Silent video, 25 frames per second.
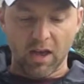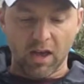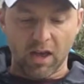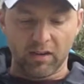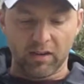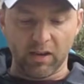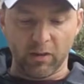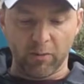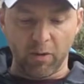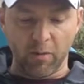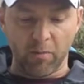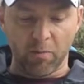
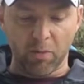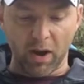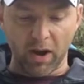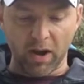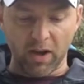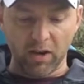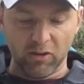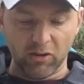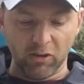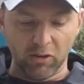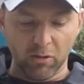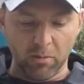until we
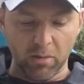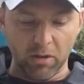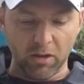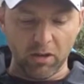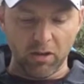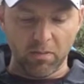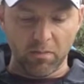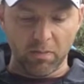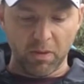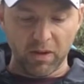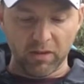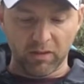break into a
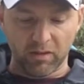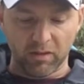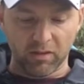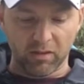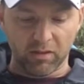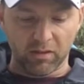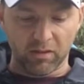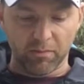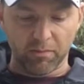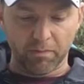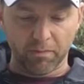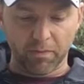million
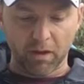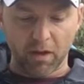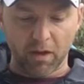pieces.